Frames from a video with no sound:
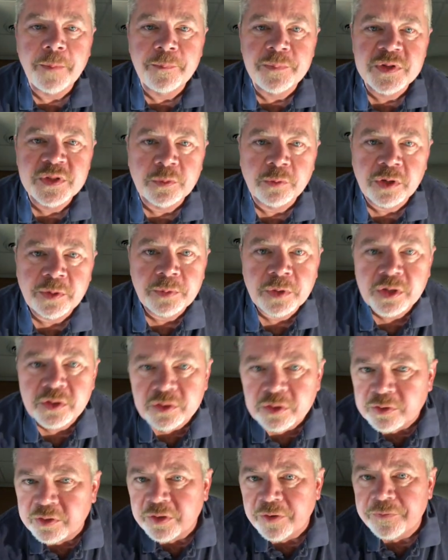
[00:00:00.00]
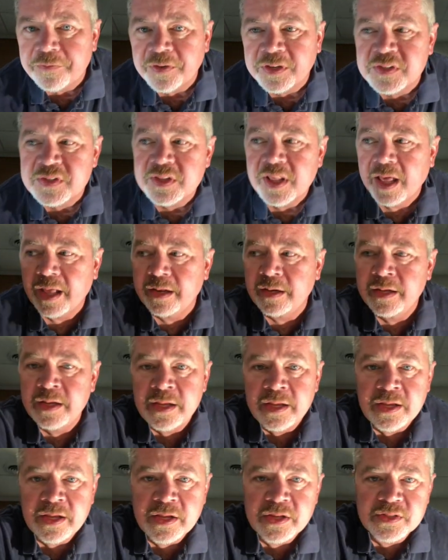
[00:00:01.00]
So what I'm gonna do to fix that
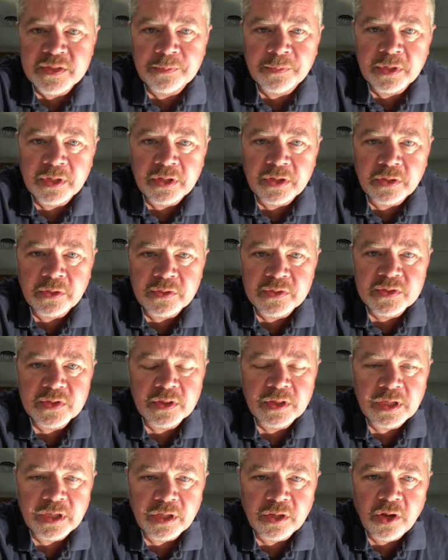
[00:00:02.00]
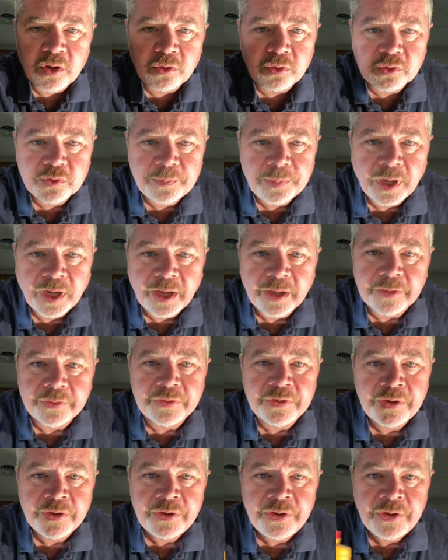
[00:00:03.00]
is I'm gonna use the Gold
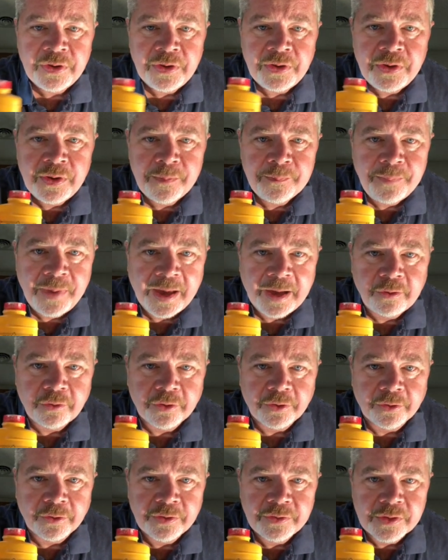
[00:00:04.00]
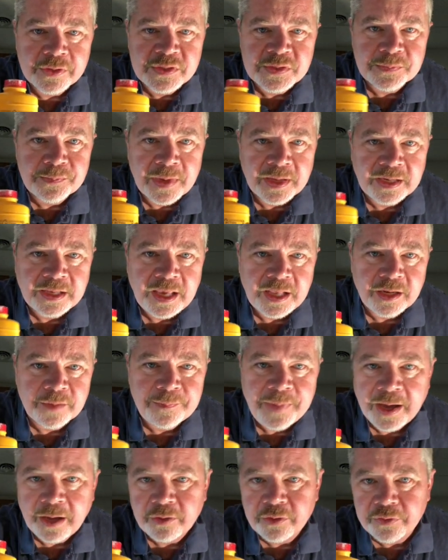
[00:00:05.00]
Bond powder. This is
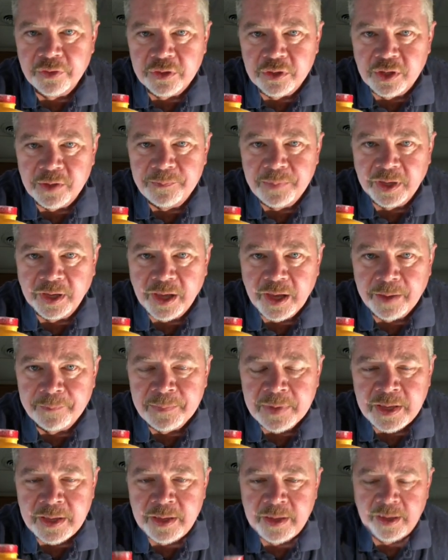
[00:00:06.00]
medicated powder that you could pick up.